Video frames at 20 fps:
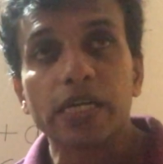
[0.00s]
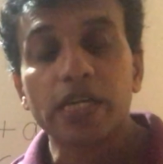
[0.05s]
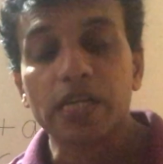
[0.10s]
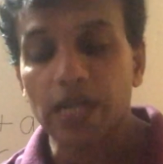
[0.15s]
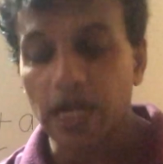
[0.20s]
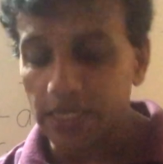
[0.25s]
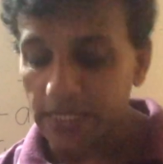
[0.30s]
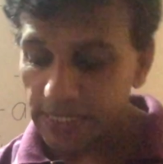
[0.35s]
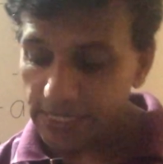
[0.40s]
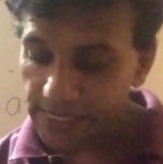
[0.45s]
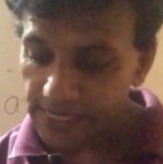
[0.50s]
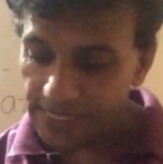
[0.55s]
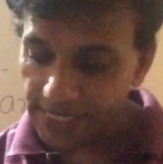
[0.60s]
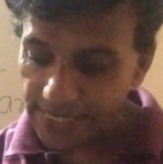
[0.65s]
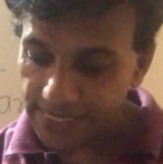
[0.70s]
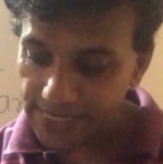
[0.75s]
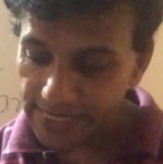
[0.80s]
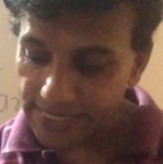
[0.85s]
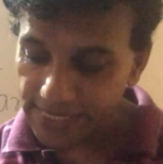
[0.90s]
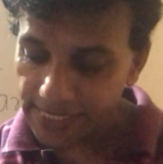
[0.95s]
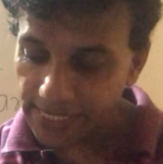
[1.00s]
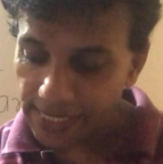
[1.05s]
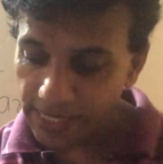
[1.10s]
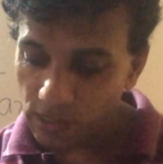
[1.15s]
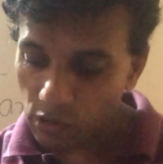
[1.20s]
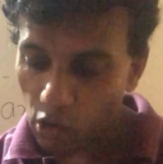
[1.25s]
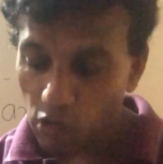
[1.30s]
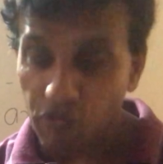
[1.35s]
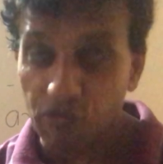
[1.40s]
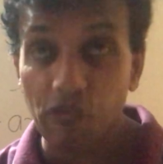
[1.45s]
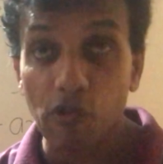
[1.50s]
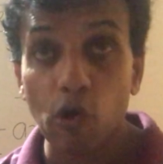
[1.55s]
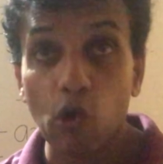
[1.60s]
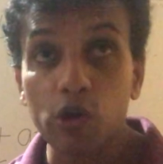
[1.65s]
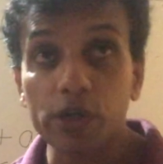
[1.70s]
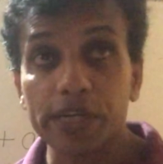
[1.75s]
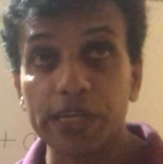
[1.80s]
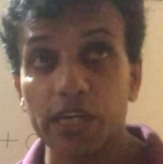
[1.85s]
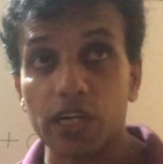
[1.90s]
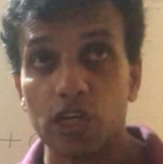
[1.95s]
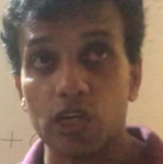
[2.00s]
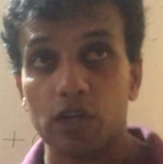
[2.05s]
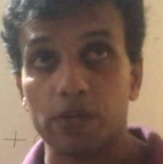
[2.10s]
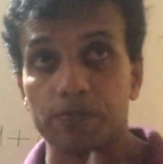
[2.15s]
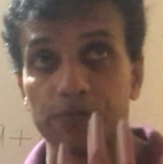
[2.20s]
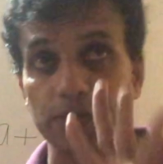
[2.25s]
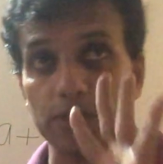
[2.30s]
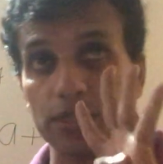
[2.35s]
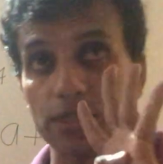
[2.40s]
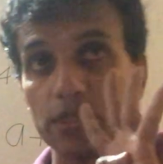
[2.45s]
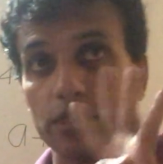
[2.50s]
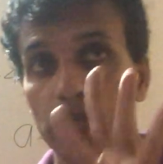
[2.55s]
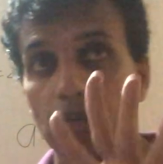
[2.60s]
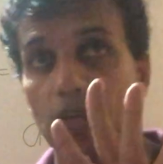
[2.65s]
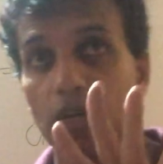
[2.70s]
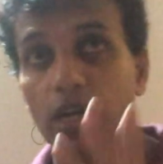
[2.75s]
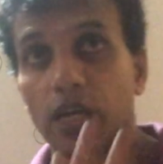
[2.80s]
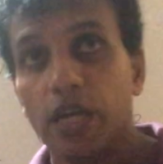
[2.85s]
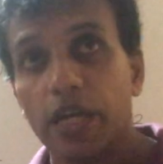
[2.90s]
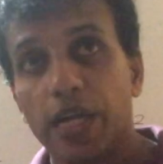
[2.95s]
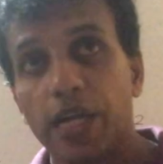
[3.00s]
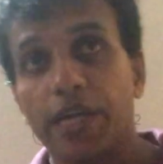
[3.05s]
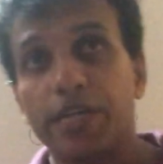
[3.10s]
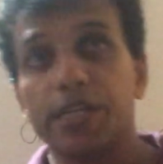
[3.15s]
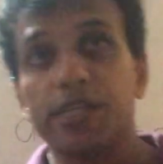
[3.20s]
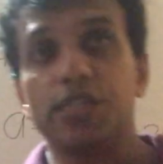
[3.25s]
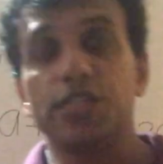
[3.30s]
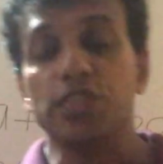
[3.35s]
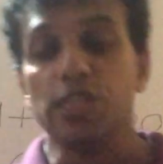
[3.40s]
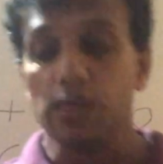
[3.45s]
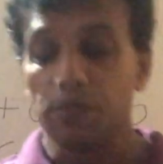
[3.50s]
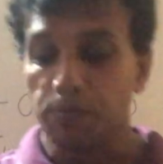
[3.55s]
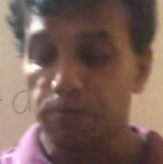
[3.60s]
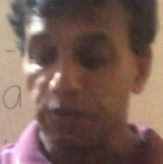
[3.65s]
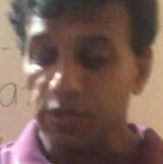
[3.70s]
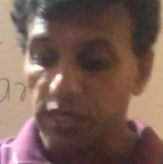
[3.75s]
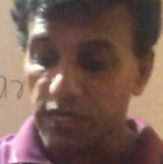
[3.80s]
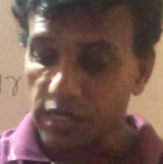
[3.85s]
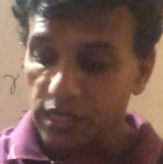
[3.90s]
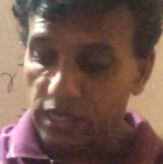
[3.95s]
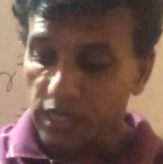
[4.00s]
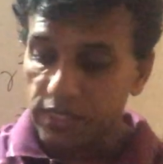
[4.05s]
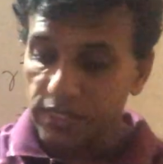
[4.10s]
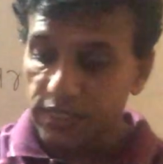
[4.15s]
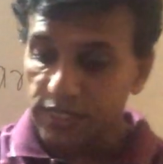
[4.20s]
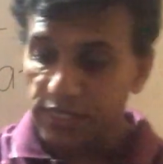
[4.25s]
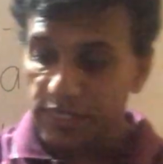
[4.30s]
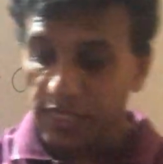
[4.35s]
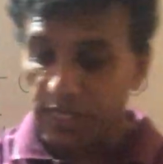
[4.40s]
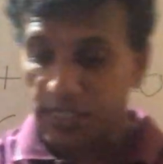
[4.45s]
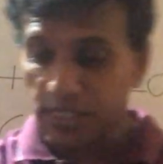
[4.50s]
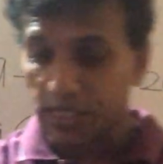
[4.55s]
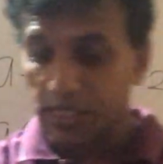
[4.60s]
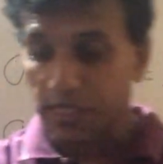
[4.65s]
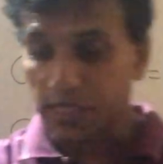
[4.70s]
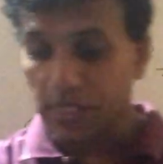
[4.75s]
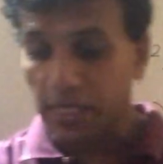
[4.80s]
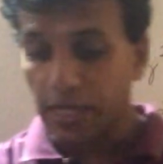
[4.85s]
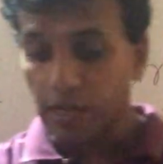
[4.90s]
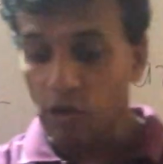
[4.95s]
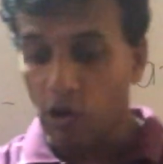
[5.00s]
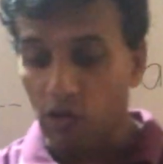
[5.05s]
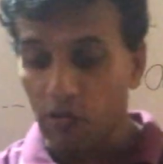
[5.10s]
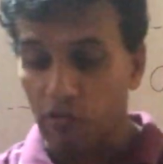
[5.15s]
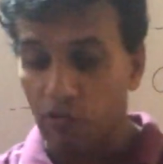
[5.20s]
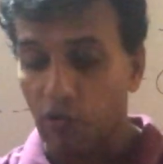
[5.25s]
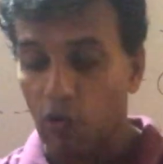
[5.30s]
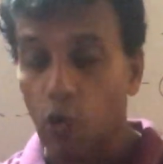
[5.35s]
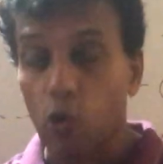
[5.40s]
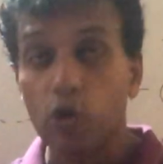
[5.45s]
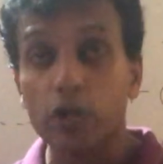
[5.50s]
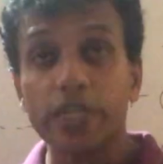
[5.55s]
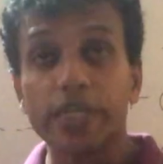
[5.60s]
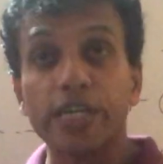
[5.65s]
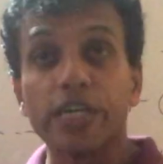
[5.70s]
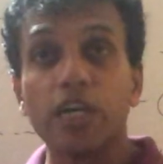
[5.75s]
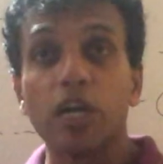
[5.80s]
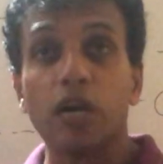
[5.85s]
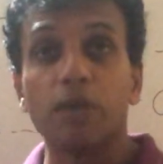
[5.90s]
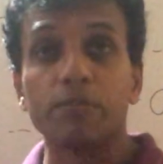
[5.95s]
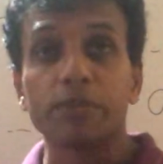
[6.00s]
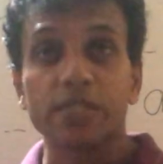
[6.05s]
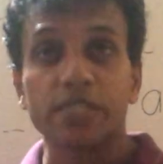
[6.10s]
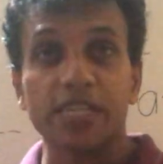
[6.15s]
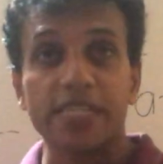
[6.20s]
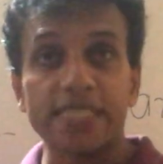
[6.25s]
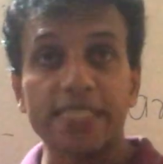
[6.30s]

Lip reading: consisting of 4 terms. In a GP consisting of 4 terms,